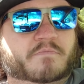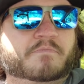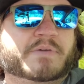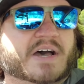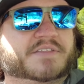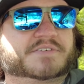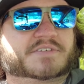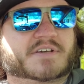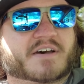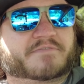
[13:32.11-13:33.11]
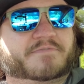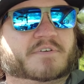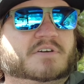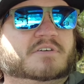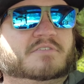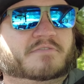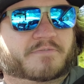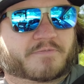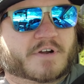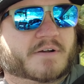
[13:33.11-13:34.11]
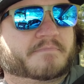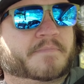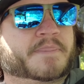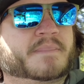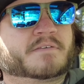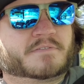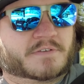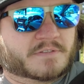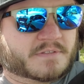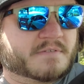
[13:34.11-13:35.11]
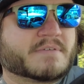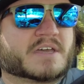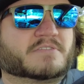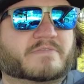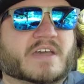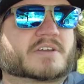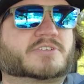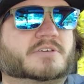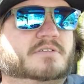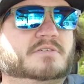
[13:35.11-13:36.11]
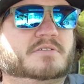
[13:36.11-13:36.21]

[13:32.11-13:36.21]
buy the stuff from the manufacturer.